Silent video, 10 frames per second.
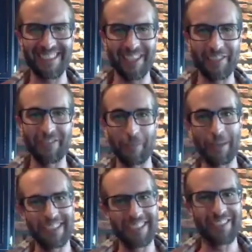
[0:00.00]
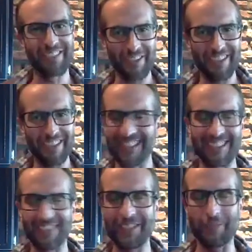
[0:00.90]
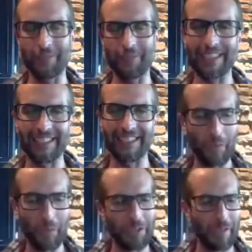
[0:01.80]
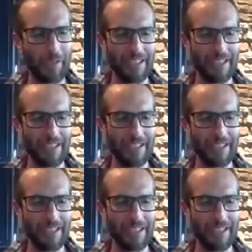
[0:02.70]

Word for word: of their mm. partner with qualia, and it's always amazing, like one two punch.